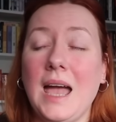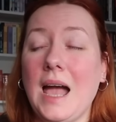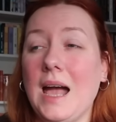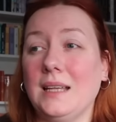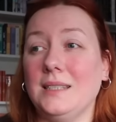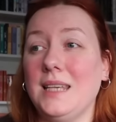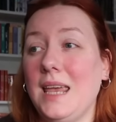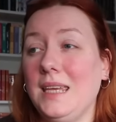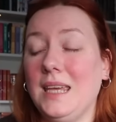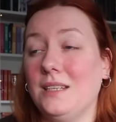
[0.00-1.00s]
and
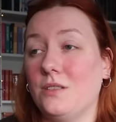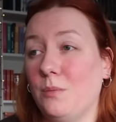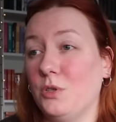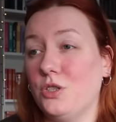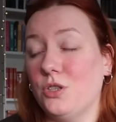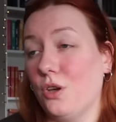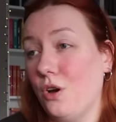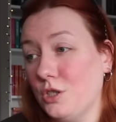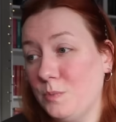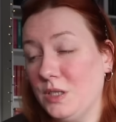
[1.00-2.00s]
taking Thomas to the
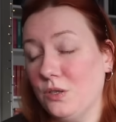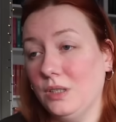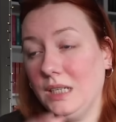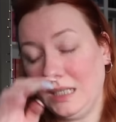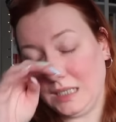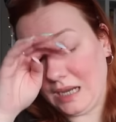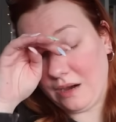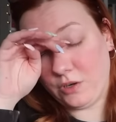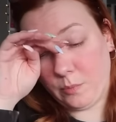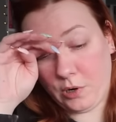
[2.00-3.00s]
hospital, he did
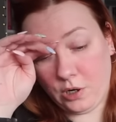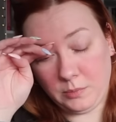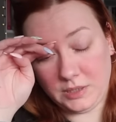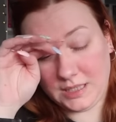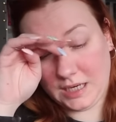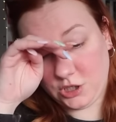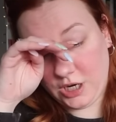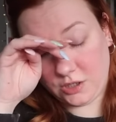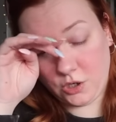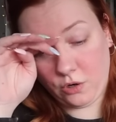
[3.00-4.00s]
have an appointment to get
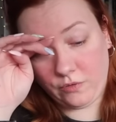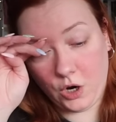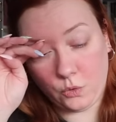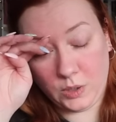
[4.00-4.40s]
checked over.